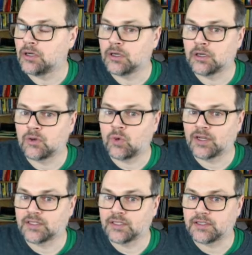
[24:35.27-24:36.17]

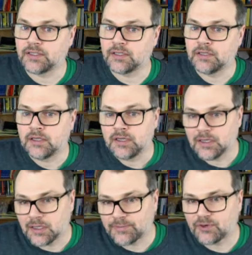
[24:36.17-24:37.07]
quantity.
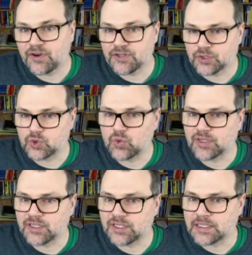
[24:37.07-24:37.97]
Observation
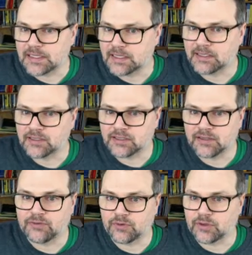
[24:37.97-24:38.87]
20 is a little
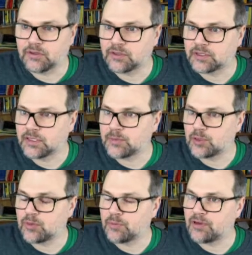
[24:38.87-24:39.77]
different. It seems
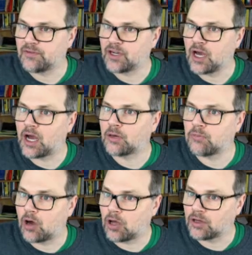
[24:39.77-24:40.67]
to be a bit of an
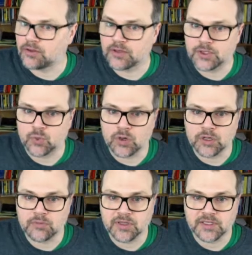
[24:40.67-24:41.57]
oddball in this
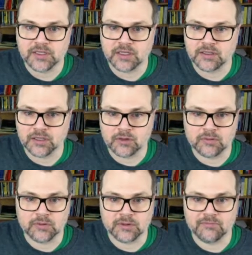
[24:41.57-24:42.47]
one, but still, you
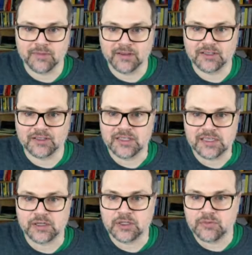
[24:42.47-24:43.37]
know, it's
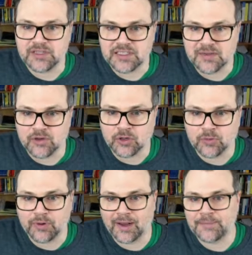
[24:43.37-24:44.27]
considered to be similar
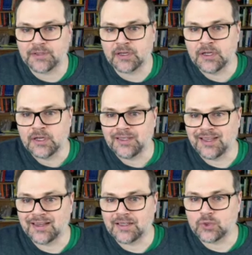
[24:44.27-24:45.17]
perhaps to
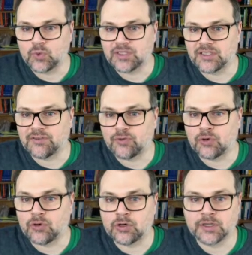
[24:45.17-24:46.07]
10 and
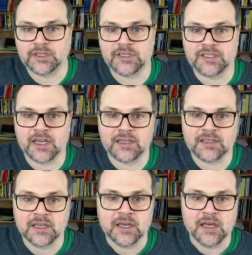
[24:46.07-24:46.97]
24 in a
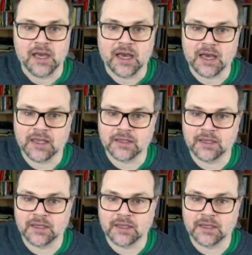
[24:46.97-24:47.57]
sense. And